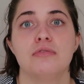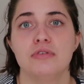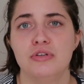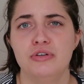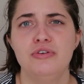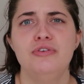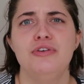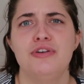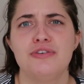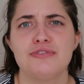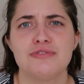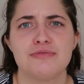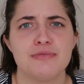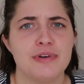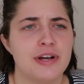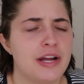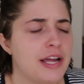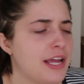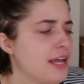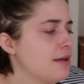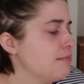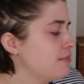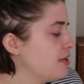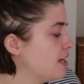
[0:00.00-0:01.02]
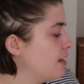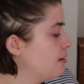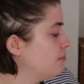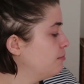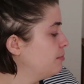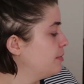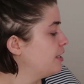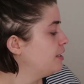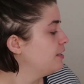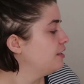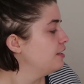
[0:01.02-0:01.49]
who knows where I am now,
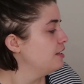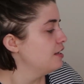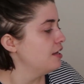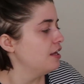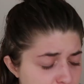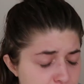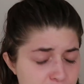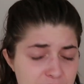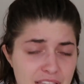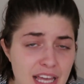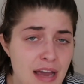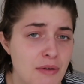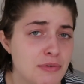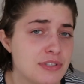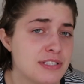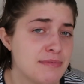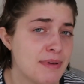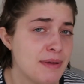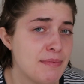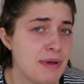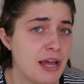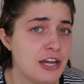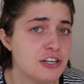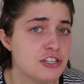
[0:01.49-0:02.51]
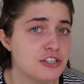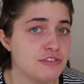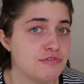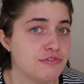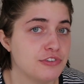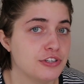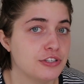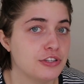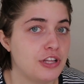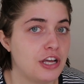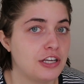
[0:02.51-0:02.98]
but that was my passion
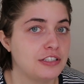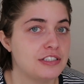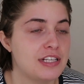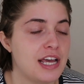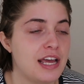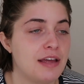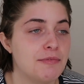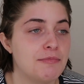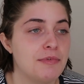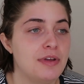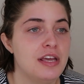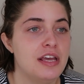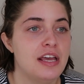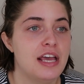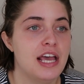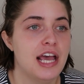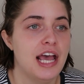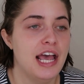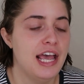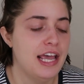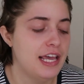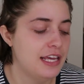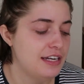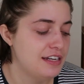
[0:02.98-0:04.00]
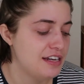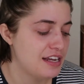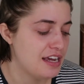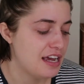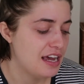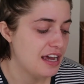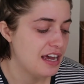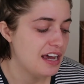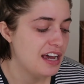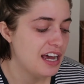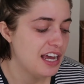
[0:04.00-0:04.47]
for a long time. And
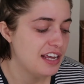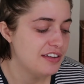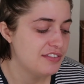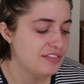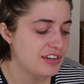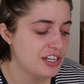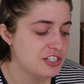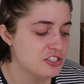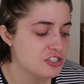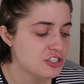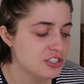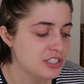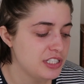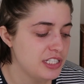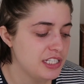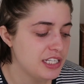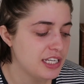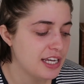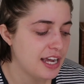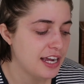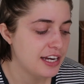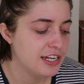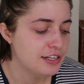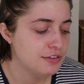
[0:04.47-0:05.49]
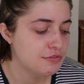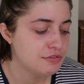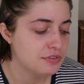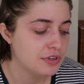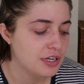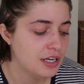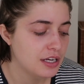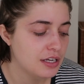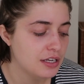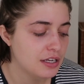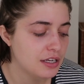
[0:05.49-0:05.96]
I eventually kind
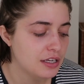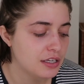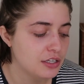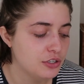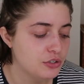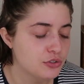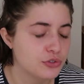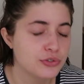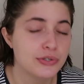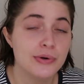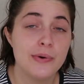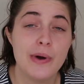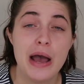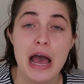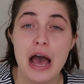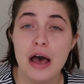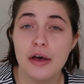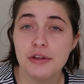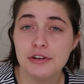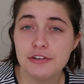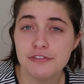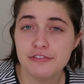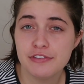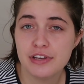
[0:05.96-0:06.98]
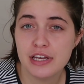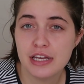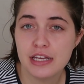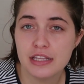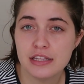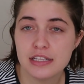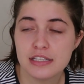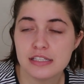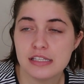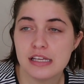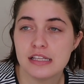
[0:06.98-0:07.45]
of grew out of it
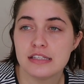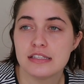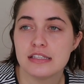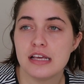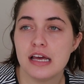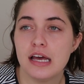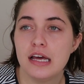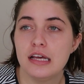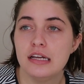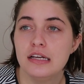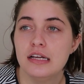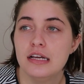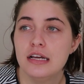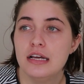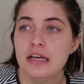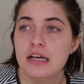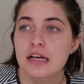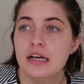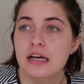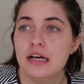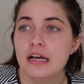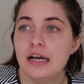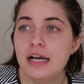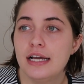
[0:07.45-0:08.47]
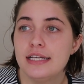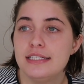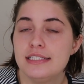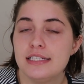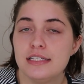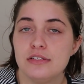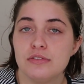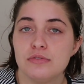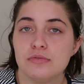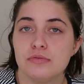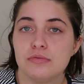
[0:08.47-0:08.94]
in the sense that I
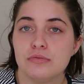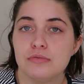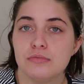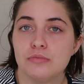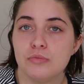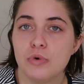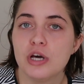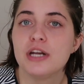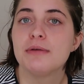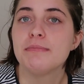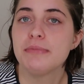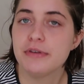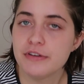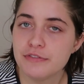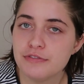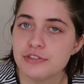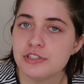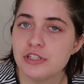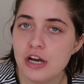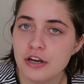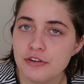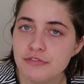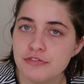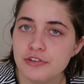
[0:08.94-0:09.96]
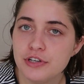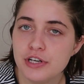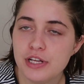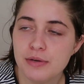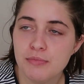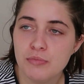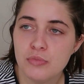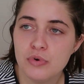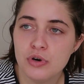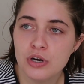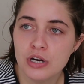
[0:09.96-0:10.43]
didn't want to be a photographer
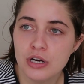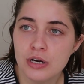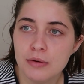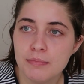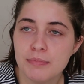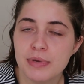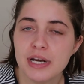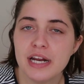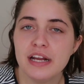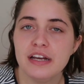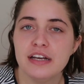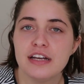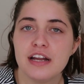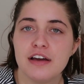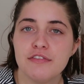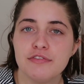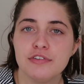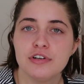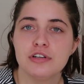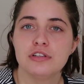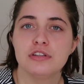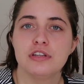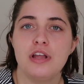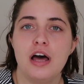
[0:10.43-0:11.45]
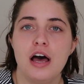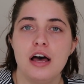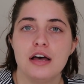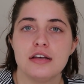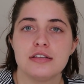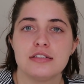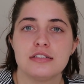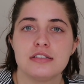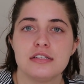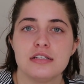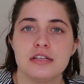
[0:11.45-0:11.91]
anymore, but I never
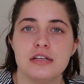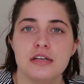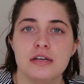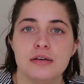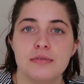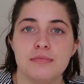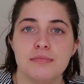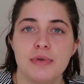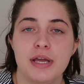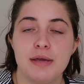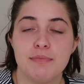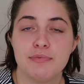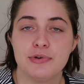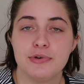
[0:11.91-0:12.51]
lost my